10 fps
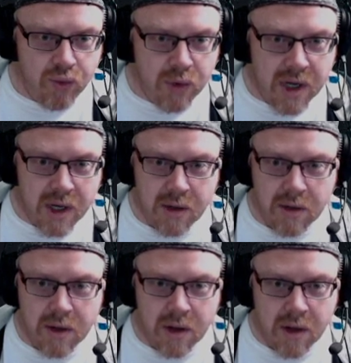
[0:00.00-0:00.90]
window,
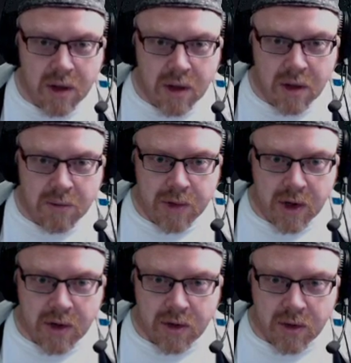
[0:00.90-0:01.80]
put
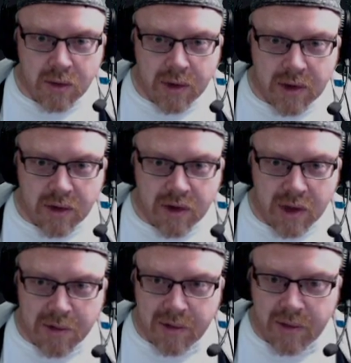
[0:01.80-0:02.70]
it onto always on
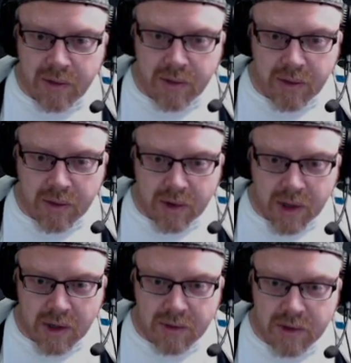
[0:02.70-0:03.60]
top,
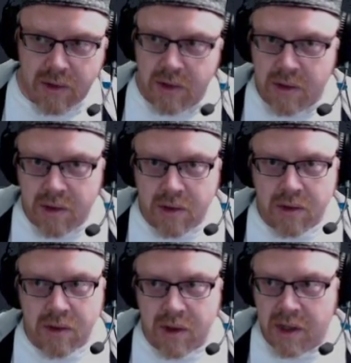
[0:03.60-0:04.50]
close,
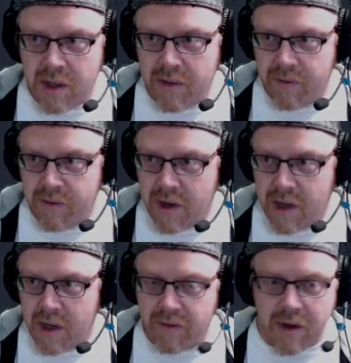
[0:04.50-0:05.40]
save,
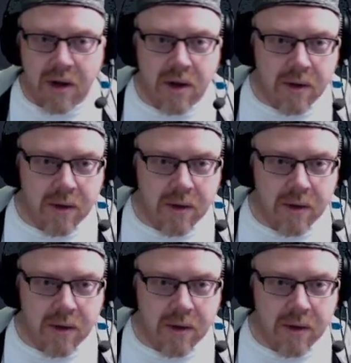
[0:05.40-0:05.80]
render, run.